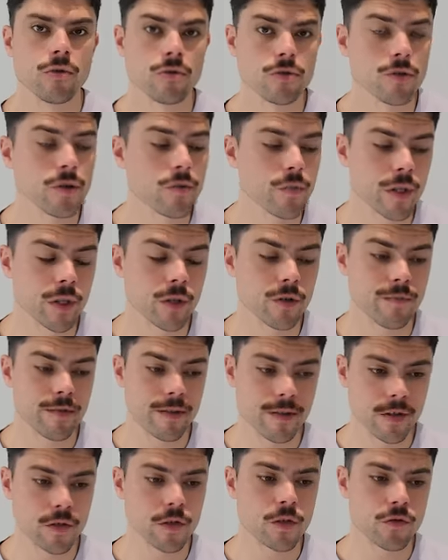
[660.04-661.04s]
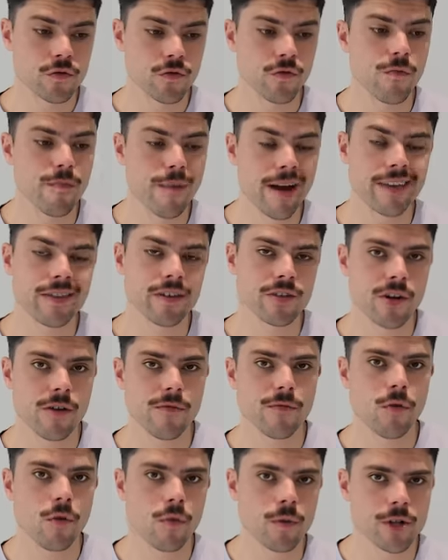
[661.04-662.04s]
also in a really good position to make the
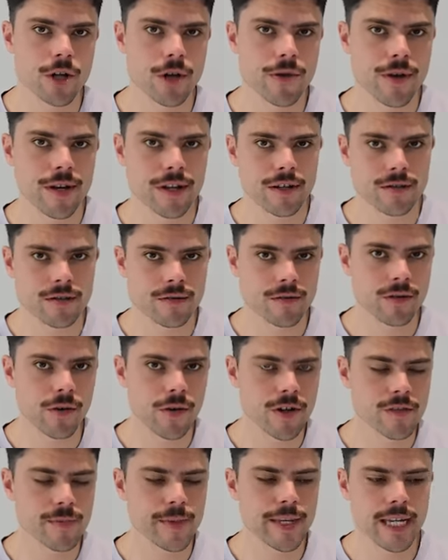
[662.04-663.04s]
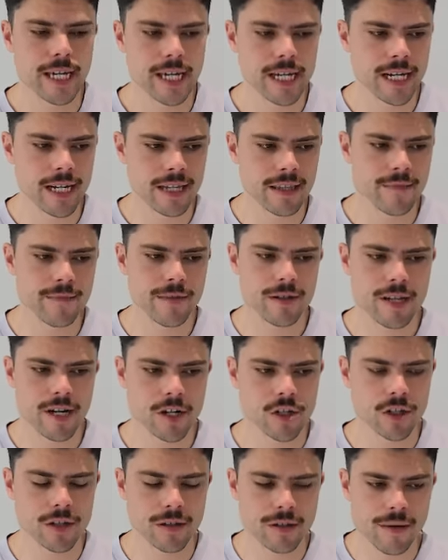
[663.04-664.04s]
top four, which I think is going to be key, and then
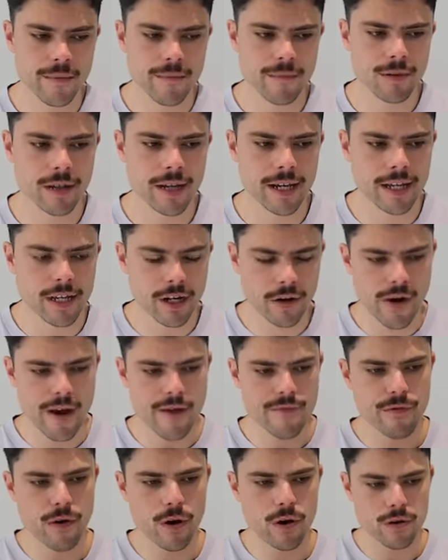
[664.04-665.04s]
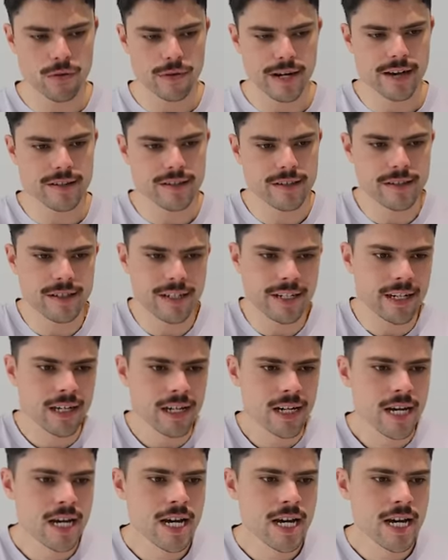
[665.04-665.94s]
potentially playing in a grand final. Now, Sydney,